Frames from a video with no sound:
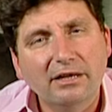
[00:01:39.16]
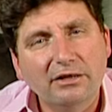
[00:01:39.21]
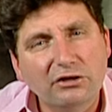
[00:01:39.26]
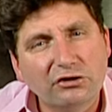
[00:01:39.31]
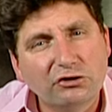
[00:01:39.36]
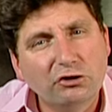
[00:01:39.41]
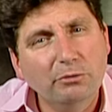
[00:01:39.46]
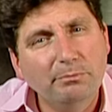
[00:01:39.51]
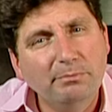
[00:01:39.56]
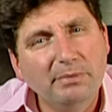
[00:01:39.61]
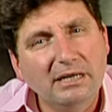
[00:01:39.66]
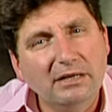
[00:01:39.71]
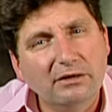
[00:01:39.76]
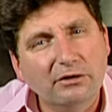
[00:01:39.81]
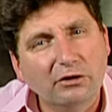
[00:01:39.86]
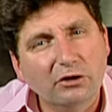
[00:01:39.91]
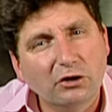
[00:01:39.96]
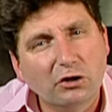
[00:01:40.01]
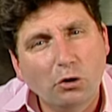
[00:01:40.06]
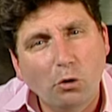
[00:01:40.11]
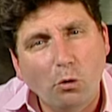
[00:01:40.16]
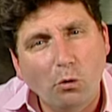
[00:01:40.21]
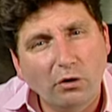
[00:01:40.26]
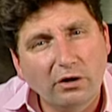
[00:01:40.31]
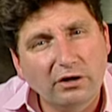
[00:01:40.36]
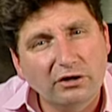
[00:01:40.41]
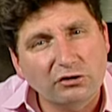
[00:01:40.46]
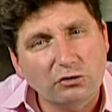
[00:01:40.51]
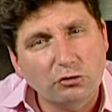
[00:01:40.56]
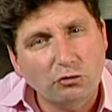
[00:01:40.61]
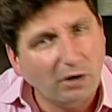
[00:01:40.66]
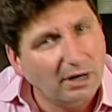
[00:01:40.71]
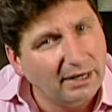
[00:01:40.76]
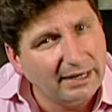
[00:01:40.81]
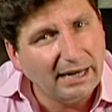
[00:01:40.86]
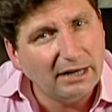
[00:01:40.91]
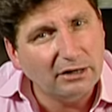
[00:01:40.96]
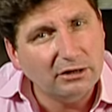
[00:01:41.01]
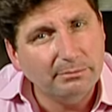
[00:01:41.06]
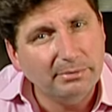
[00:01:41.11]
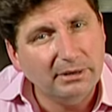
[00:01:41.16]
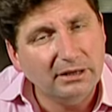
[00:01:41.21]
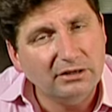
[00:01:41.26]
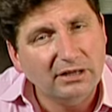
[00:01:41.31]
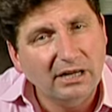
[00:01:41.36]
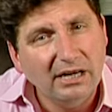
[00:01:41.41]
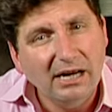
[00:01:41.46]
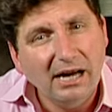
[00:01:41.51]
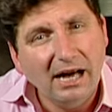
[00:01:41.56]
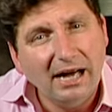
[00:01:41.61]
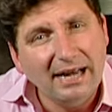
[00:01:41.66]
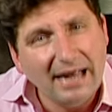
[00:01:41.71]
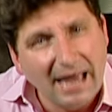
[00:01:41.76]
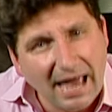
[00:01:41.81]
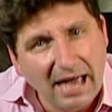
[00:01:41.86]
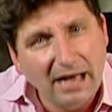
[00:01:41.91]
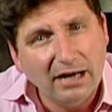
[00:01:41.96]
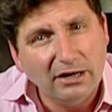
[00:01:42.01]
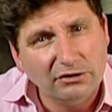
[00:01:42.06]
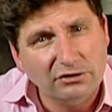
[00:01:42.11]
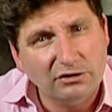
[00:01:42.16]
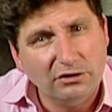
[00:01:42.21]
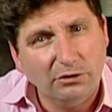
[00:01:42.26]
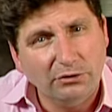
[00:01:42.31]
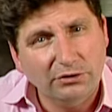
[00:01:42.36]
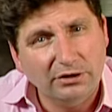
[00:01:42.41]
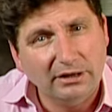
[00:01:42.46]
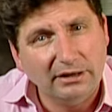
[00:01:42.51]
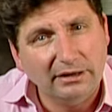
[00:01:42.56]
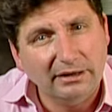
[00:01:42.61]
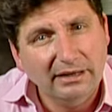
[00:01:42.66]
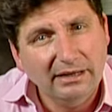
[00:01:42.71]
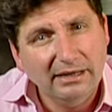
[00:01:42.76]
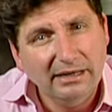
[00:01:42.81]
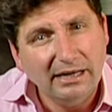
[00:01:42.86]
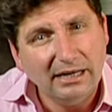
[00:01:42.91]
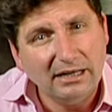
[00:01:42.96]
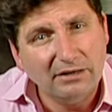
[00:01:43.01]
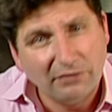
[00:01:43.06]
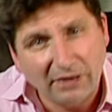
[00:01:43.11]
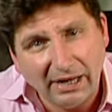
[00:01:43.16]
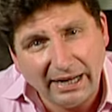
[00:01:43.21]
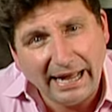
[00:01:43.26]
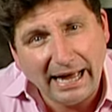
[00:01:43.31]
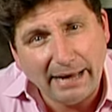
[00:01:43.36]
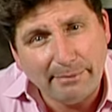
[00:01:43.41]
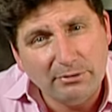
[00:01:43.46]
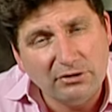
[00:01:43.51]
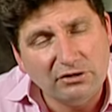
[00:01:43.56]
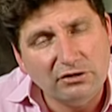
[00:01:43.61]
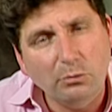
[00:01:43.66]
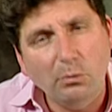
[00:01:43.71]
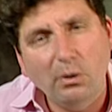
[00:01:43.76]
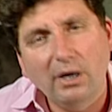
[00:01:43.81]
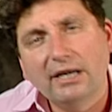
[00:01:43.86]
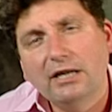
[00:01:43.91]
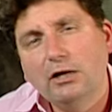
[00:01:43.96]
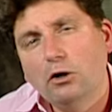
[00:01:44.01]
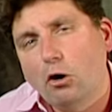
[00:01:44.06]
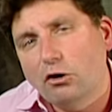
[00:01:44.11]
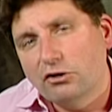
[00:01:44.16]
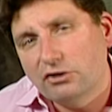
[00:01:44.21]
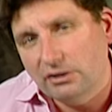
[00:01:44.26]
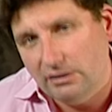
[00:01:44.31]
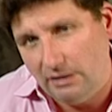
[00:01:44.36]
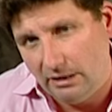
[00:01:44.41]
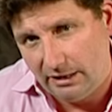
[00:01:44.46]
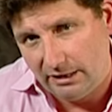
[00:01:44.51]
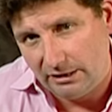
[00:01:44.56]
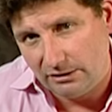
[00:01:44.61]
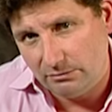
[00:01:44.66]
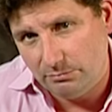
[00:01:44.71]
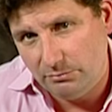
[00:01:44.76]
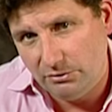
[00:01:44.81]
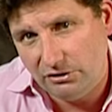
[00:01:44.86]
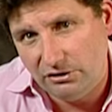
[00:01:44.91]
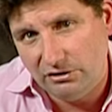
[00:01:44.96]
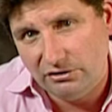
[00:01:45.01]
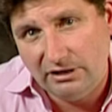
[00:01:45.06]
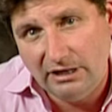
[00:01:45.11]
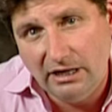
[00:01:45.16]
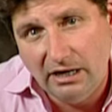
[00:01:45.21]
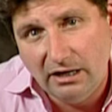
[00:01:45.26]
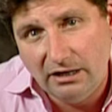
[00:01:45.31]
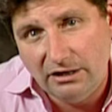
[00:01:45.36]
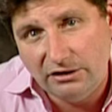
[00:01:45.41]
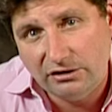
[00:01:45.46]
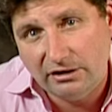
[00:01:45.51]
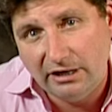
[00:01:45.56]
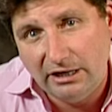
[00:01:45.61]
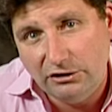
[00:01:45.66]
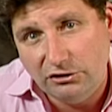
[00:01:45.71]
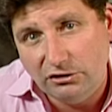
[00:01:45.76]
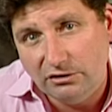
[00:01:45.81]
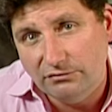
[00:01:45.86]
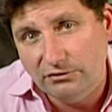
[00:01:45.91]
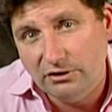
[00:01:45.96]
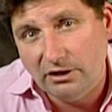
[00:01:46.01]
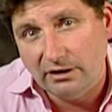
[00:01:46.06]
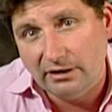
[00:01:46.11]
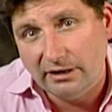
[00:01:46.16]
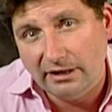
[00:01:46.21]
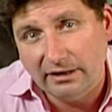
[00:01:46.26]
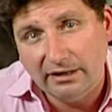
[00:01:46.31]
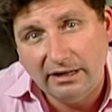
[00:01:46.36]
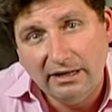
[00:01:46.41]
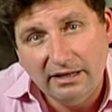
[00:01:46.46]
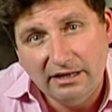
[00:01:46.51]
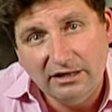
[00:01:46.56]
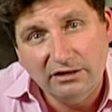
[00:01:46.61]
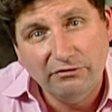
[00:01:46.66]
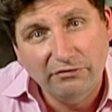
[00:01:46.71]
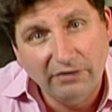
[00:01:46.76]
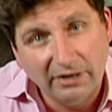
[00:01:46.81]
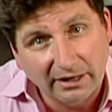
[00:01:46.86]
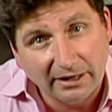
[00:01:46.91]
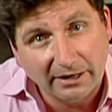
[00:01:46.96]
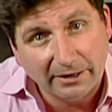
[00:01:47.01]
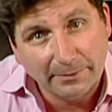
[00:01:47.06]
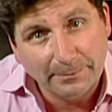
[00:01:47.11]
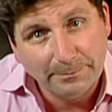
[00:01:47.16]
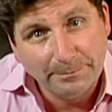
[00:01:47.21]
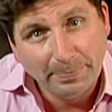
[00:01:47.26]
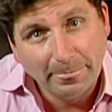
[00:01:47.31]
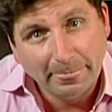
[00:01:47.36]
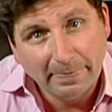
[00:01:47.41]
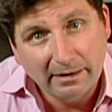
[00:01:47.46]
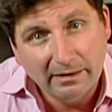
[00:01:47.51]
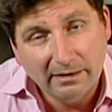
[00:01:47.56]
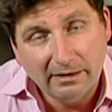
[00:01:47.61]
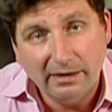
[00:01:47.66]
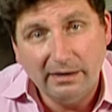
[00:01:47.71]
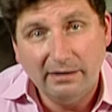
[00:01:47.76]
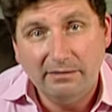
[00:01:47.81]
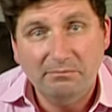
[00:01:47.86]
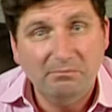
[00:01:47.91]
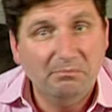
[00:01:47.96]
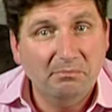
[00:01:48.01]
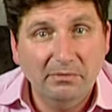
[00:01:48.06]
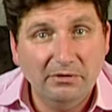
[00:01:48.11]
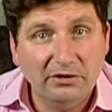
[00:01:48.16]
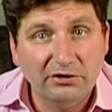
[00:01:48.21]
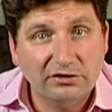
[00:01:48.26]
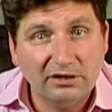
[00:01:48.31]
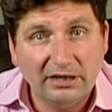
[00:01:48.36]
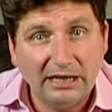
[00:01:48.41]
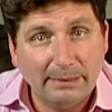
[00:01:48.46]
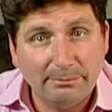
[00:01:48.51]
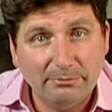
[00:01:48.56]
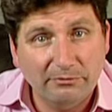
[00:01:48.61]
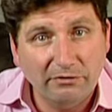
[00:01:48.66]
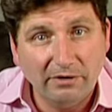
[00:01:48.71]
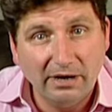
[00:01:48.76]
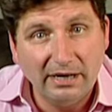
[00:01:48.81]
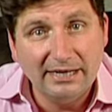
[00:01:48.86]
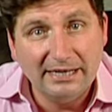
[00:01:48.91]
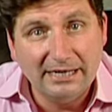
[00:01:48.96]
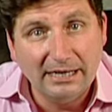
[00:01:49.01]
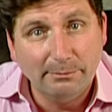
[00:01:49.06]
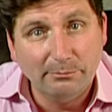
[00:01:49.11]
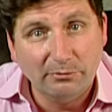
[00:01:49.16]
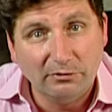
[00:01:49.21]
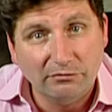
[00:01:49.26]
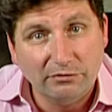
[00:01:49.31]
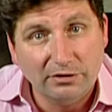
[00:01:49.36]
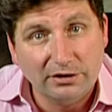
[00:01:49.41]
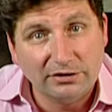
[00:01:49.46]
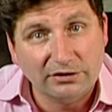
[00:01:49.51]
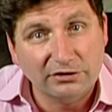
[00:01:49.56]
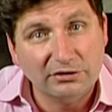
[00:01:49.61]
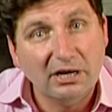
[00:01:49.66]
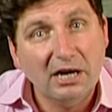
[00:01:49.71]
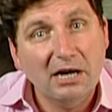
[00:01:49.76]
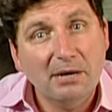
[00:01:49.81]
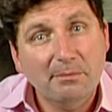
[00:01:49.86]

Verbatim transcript: then this could be that the cork has dried out a bit and air has got in. And if that happens, the wine can oxidize, which is the early stages of turning it into vinegar. And this can happen for any number of reasons.